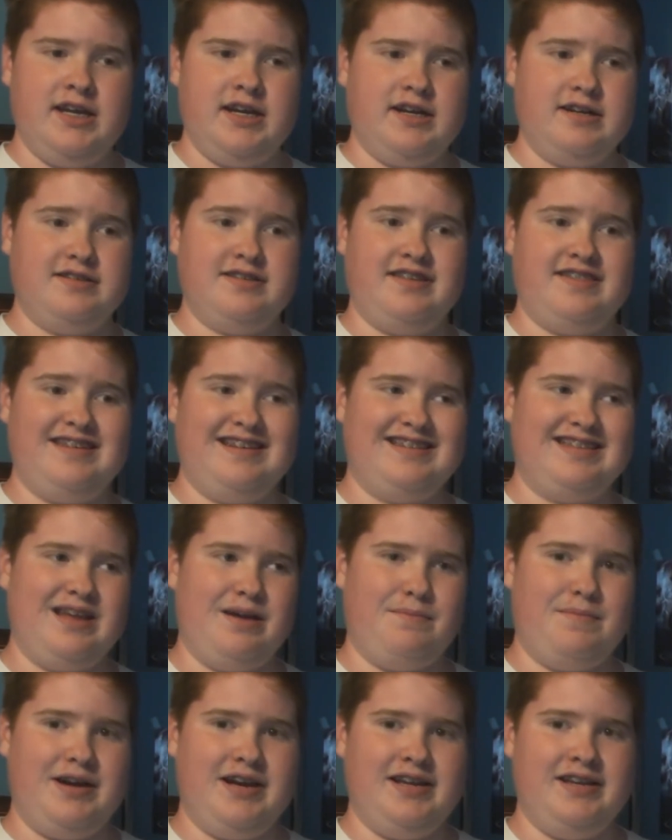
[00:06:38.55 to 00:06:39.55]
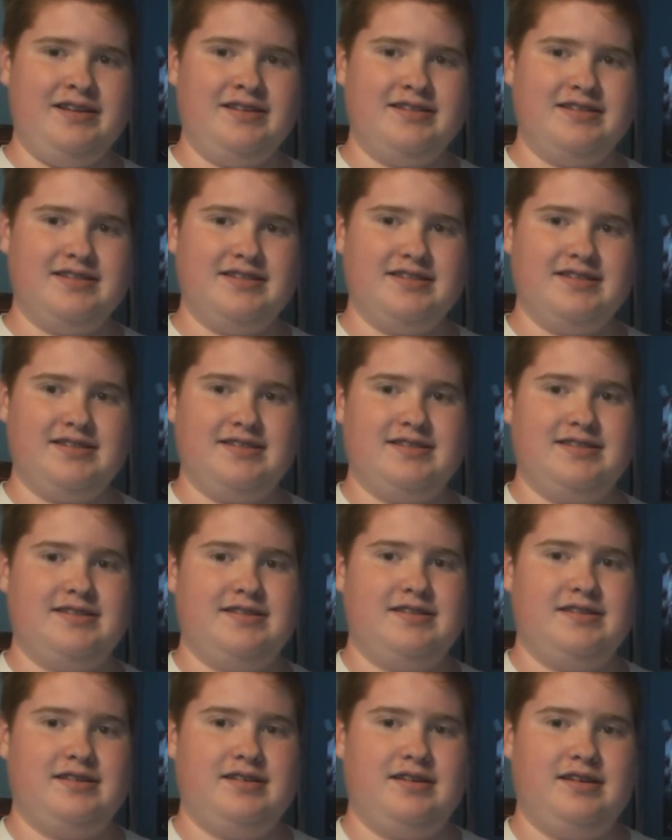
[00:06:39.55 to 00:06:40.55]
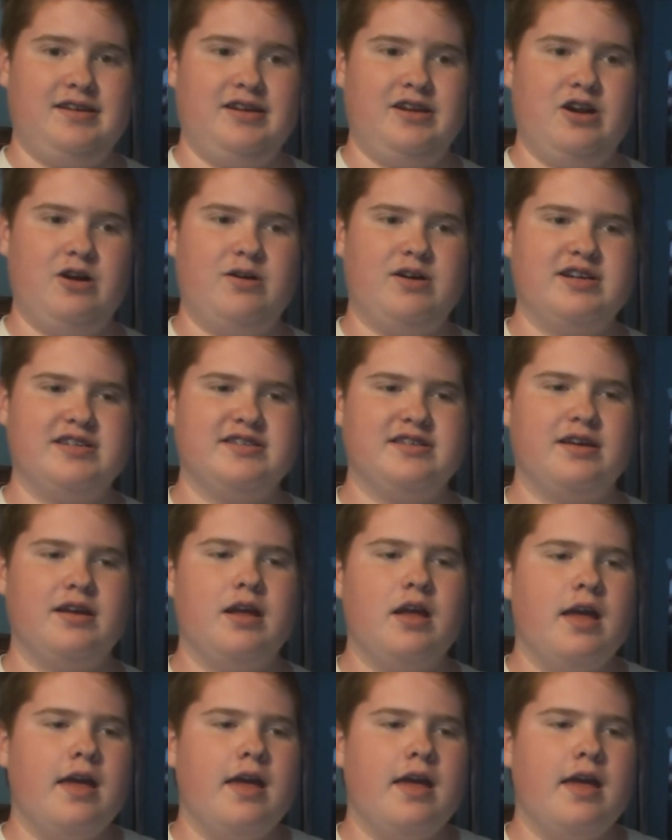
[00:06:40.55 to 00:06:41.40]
Because I think that might, you know, because